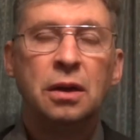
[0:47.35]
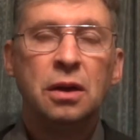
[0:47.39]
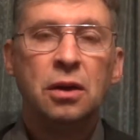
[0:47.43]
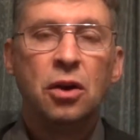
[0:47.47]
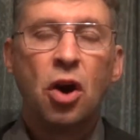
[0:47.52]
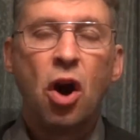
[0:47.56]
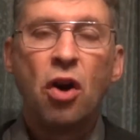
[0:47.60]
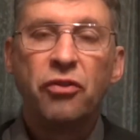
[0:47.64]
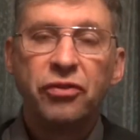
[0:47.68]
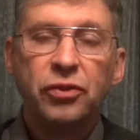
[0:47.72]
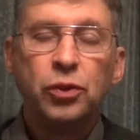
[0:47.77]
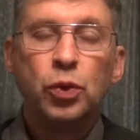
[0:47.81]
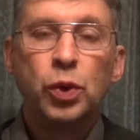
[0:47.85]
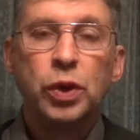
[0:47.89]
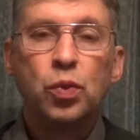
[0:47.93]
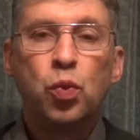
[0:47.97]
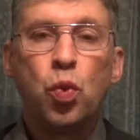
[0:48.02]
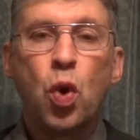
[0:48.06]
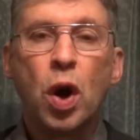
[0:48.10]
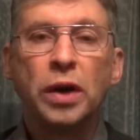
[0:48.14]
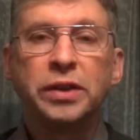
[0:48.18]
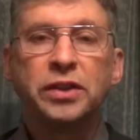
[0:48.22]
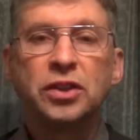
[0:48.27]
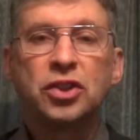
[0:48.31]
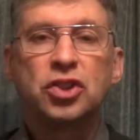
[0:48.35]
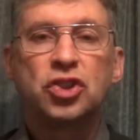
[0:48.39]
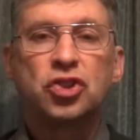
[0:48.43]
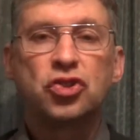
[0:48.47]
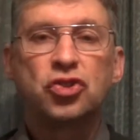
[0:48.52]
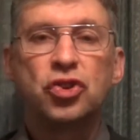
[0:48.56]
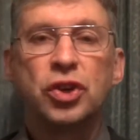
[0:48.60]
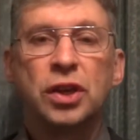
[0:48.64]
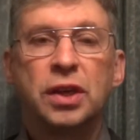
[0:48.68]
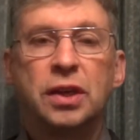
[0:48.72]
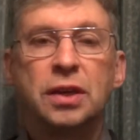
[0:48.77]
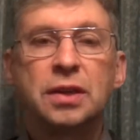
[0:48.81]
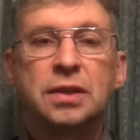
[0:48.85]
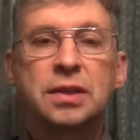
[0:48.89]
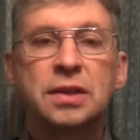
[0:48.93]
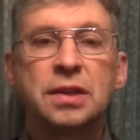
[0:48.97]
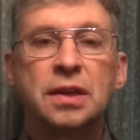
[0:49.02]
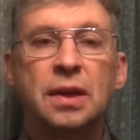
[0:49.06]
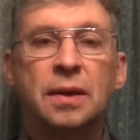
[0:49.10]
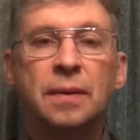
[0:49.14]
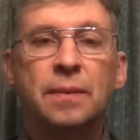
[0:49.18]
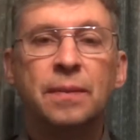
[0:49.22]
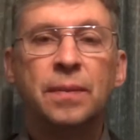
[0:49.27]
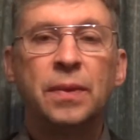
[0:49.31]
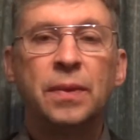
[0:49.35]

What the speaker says: often with white streaks.